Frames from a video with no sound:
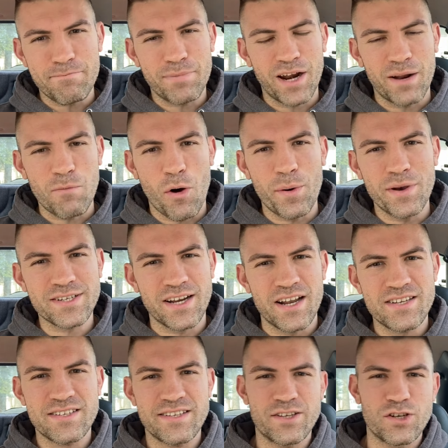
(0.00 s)
but I'm always gonna
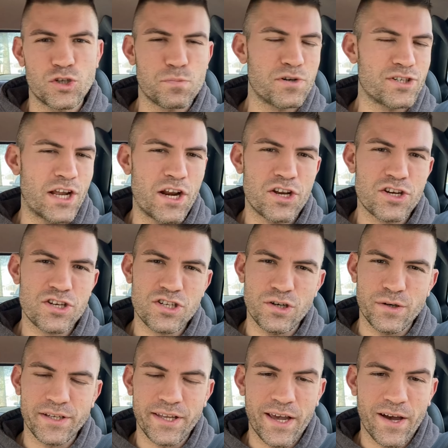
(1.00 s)
see those percentages
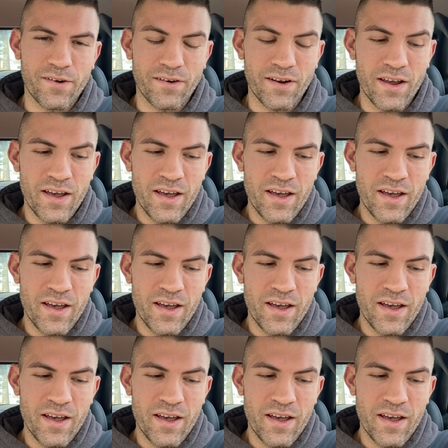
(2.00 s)
going down.